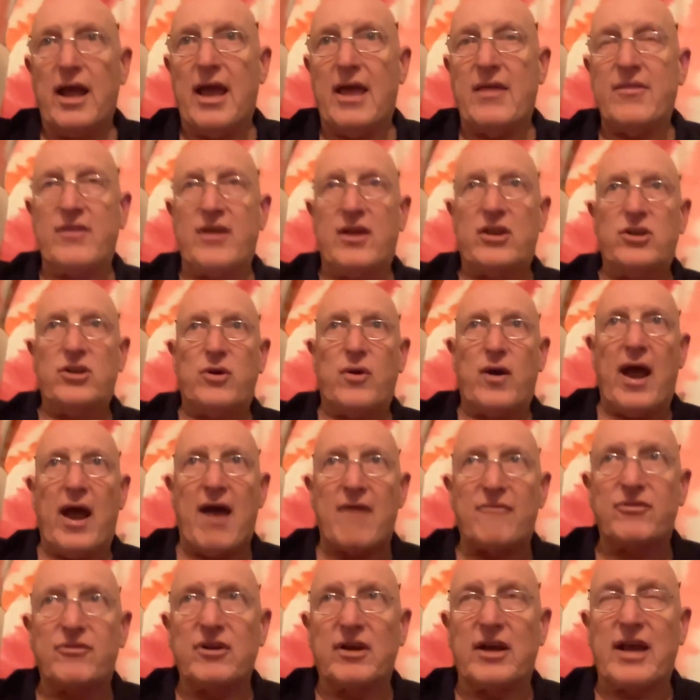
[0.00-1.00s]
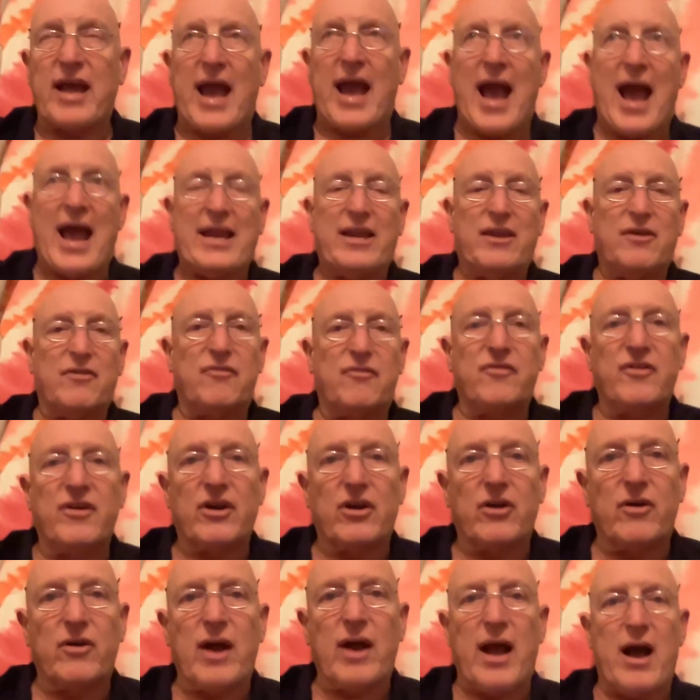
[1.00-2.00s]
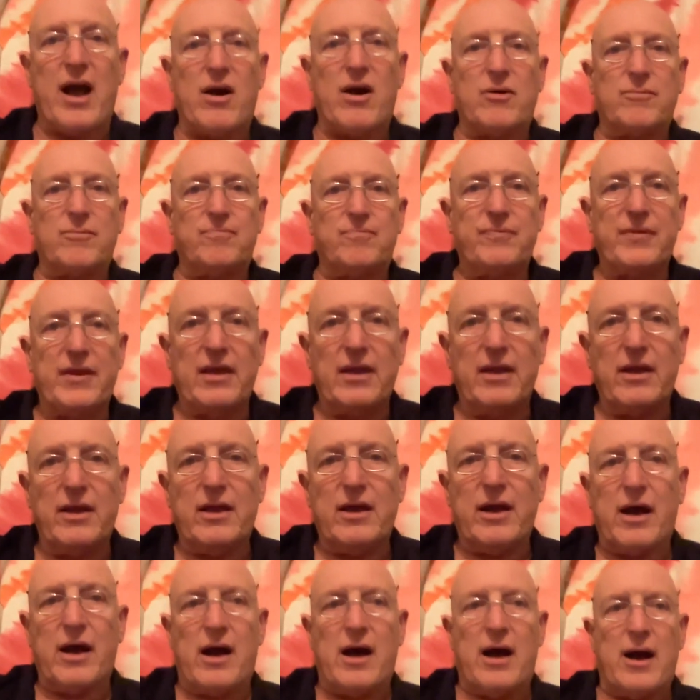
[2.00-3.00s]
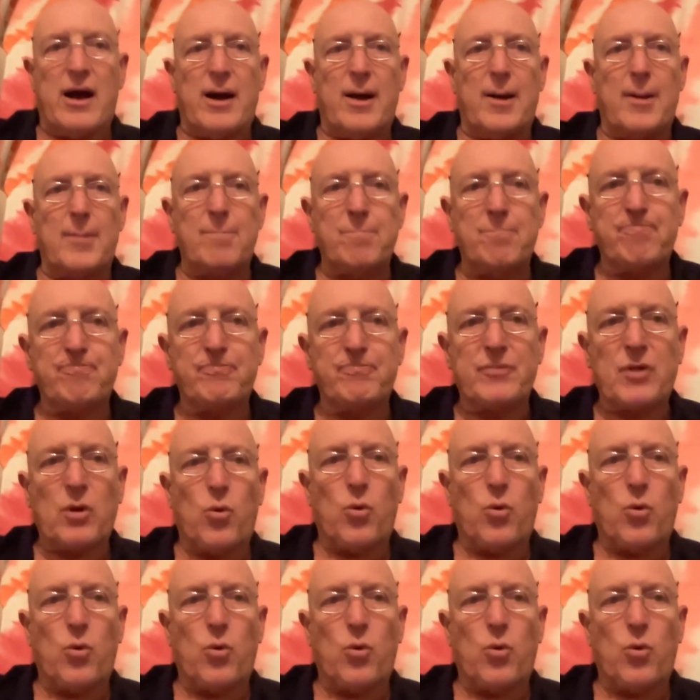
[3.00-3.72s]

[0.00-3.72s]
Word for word: and then you have to kind of figure out um,